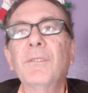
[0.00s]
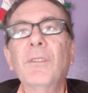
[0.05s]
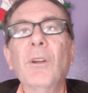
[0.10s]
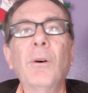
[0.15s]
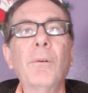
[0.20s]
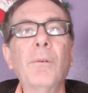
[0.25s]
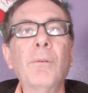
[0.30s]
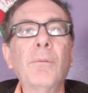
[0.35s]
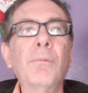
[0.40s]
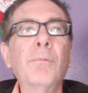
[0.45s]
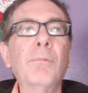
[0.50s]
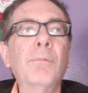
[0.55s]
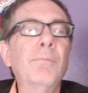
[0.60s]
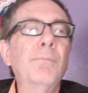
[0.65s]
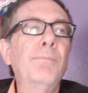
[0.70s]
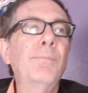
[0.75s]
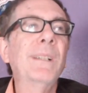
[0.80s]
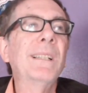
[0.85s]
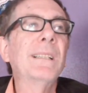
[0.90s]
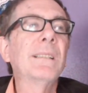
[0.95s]
no
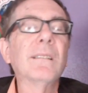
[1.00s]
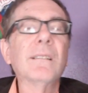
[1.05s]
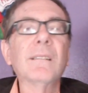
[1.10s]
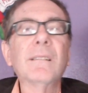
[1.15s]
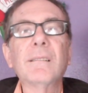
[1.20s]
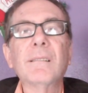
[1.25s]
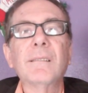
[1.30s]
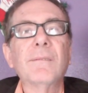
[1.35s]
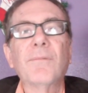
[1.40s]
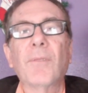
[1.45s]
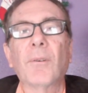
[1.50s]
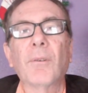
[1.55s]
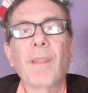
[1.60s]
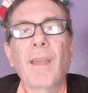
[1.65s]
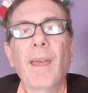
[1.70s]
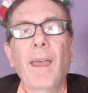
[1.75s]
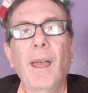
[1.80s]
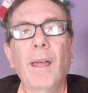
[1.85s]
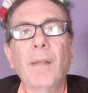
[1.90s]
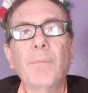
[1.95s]
business for
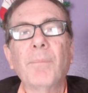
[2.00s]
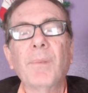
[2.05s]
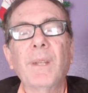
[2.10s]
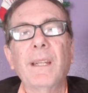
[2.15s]
that,